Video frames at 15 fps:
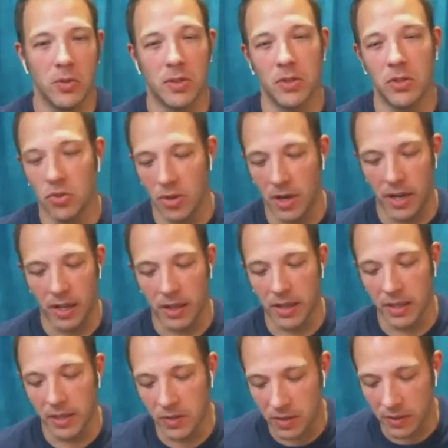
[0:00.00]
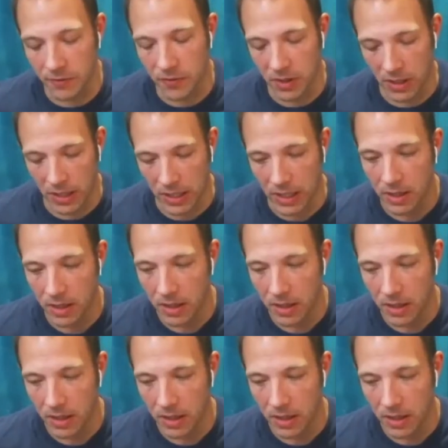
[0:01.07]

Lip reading: and trying things differently.